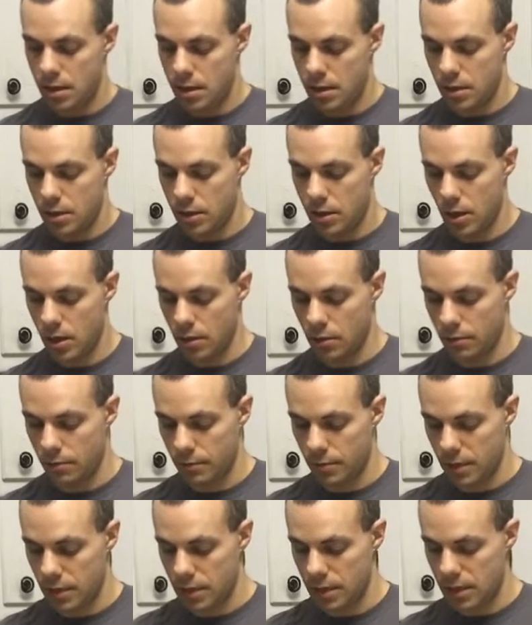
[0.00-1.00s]
So,
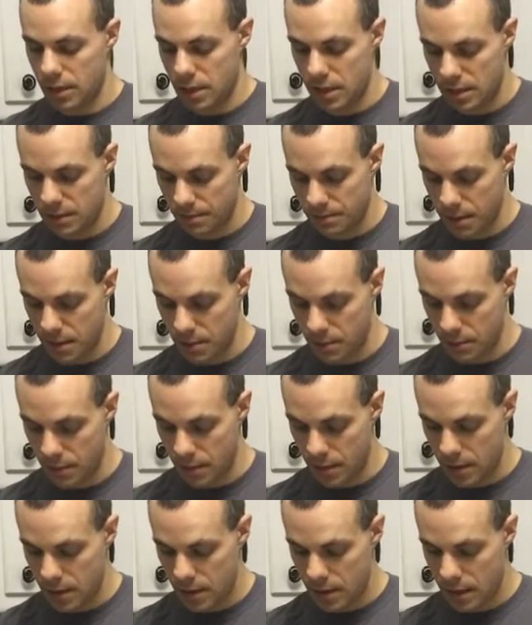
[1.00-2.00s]
we're going to just be
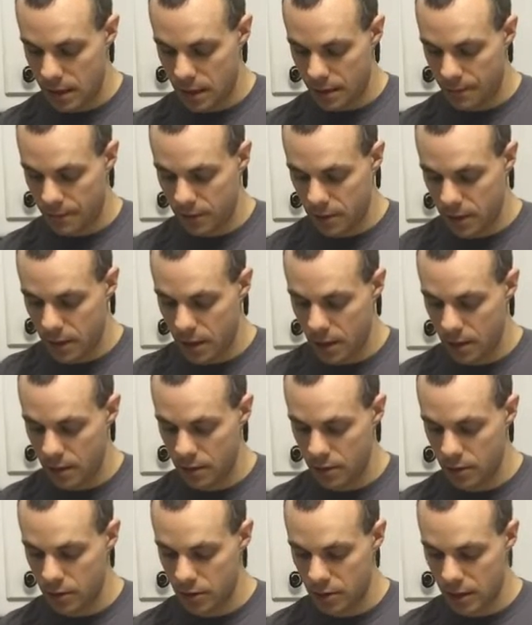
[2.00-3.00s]
really careful here,
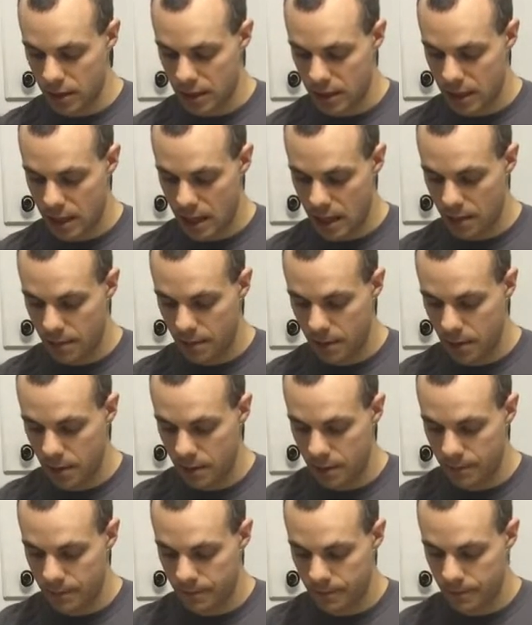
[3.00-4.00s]
use an Excalibur,
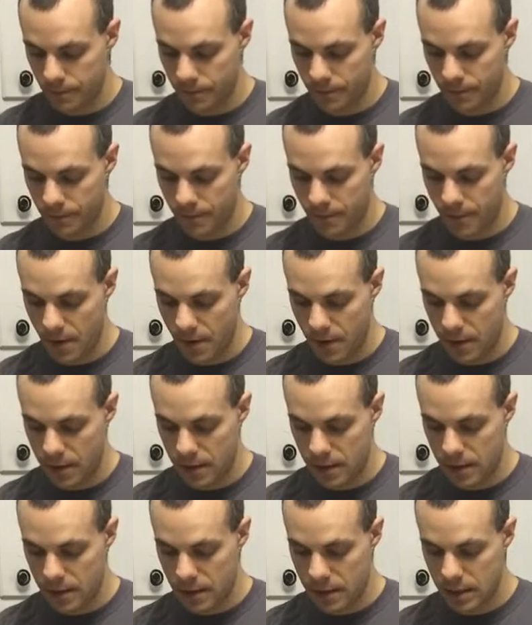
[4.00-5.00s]
very
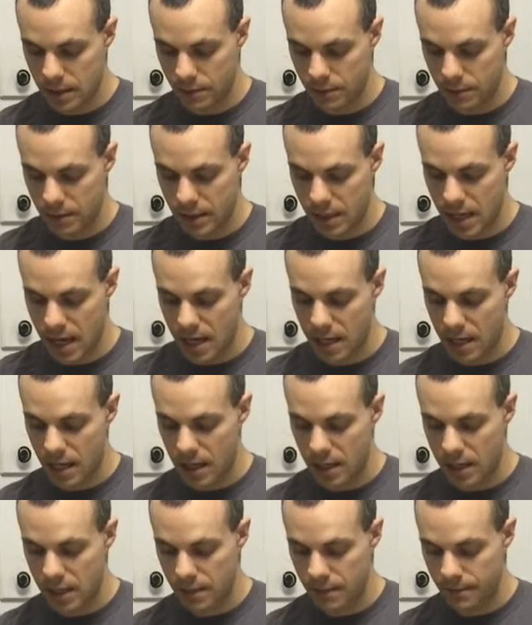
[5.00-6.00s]
consistent with the egg
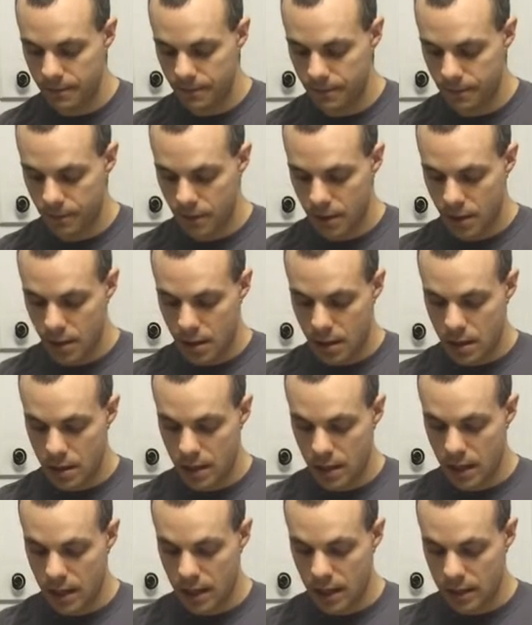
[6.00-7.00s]
cutting. And
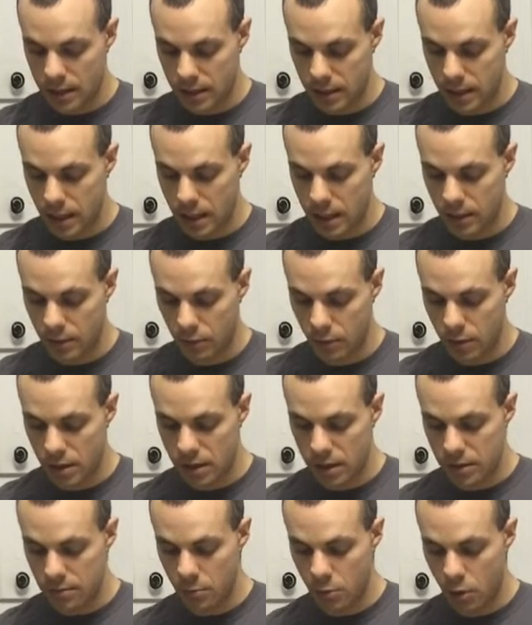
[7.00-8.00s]
then I like to cut it
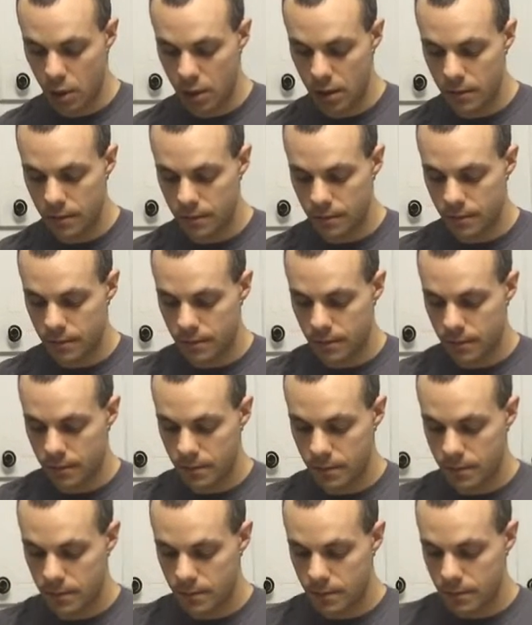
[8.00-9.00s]
once more,
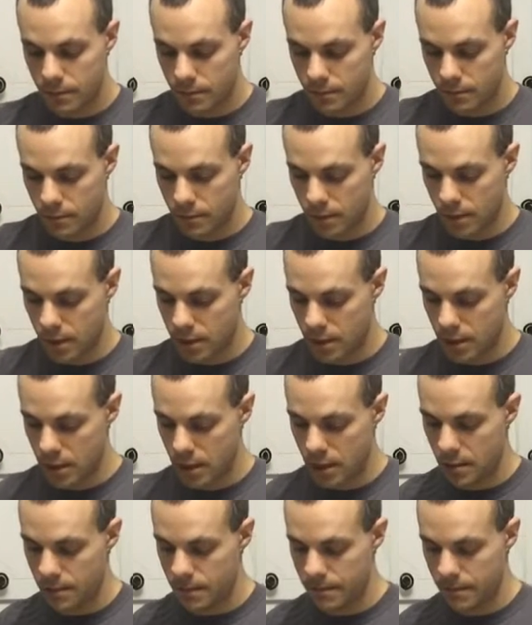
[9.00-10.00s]
right
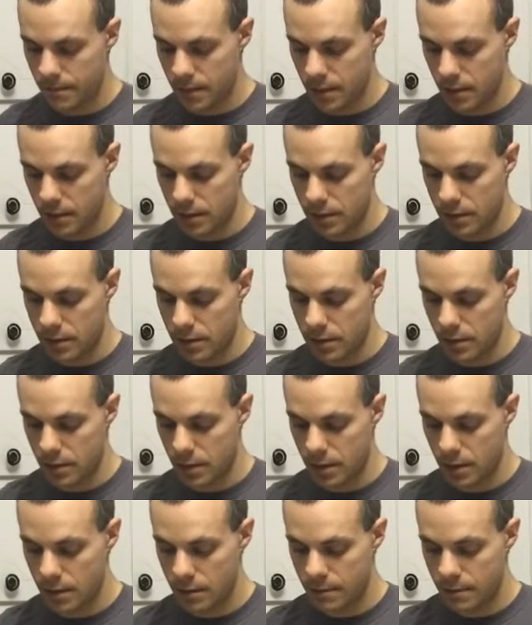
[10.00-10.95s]
there, down the center there.